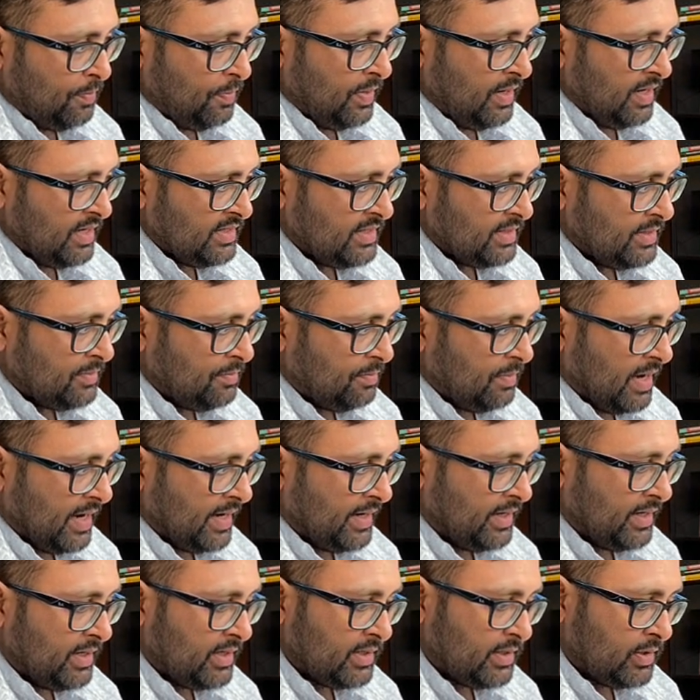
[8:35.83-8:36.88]
plus
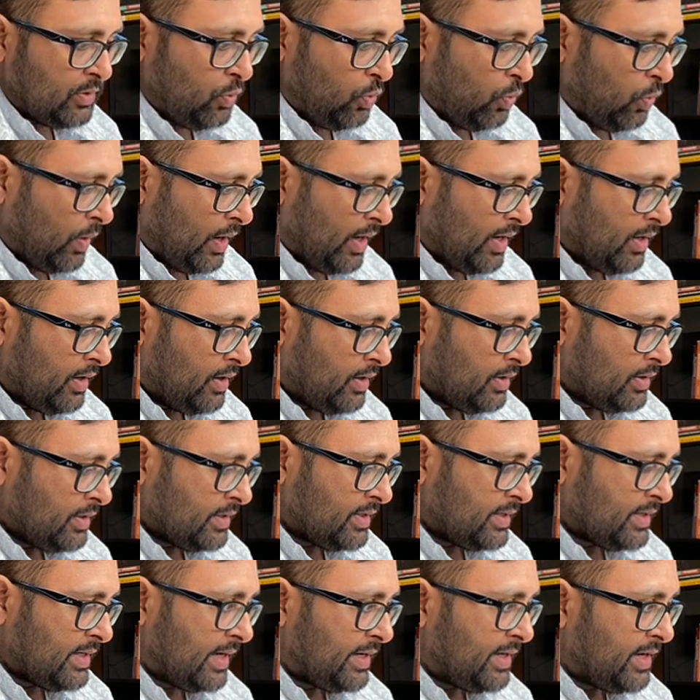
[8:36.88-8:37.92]
minus one
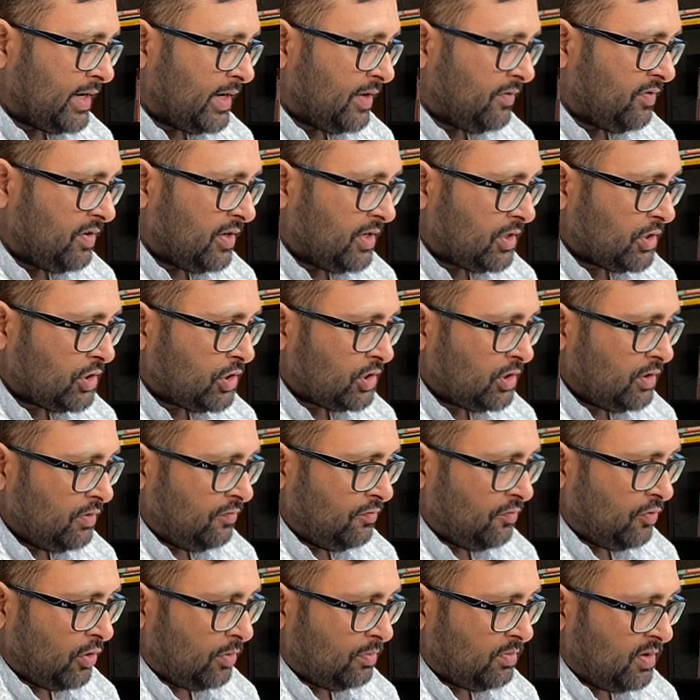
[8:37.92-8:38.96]
standard deviation
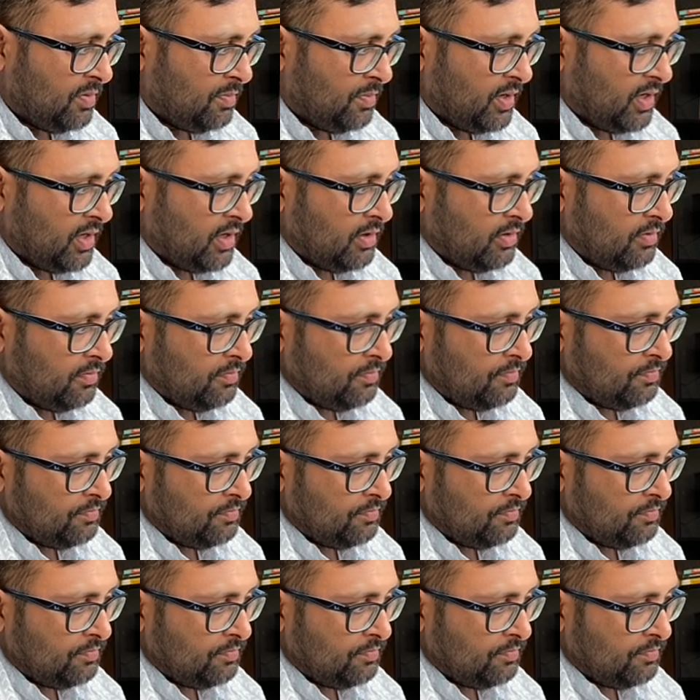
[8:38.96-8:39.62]
from the mean.